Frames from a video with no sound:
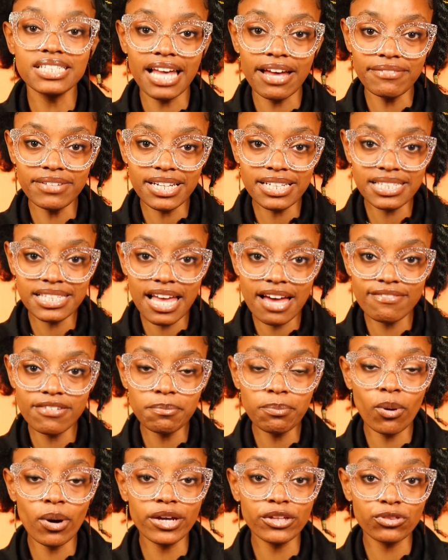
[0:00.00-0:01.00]

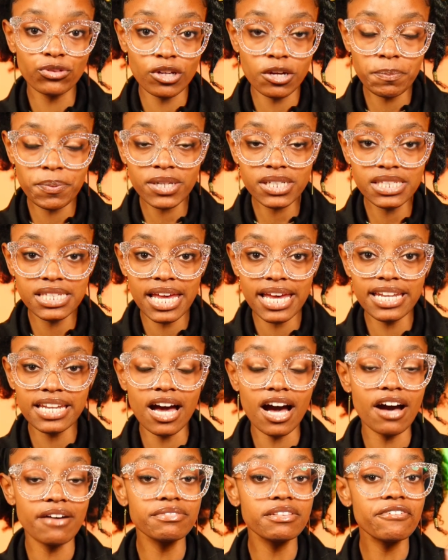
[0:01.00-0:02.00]
77.3%
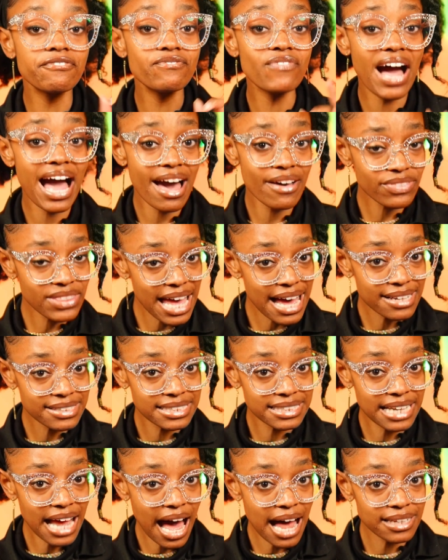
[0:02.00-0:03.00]
of the
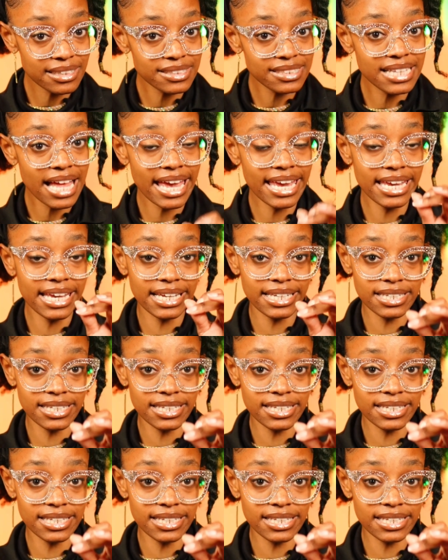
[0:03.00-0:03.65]
$5,000 that he